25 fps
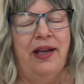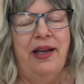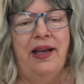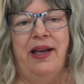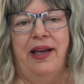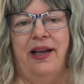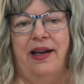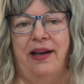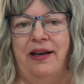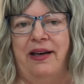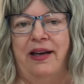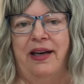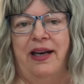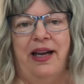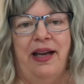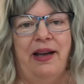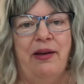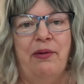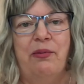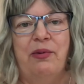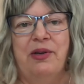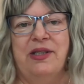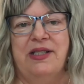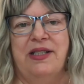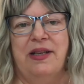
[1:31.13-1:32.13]
And
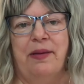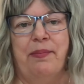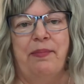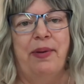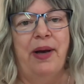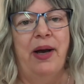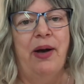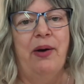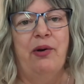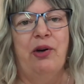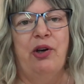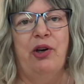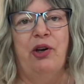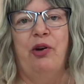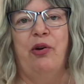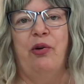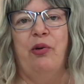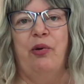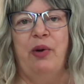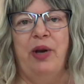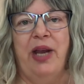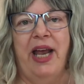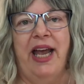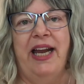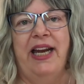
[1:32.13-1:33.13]
it was about
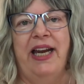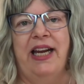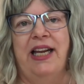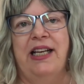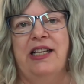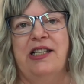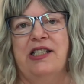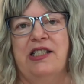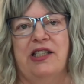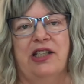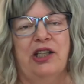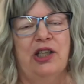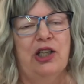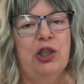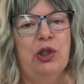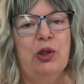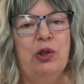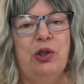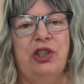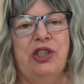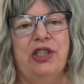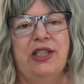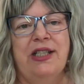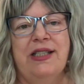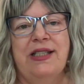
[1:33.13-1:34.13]
creating
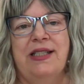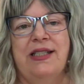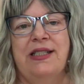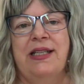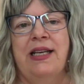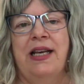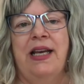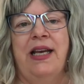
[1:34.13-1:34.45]
solutions.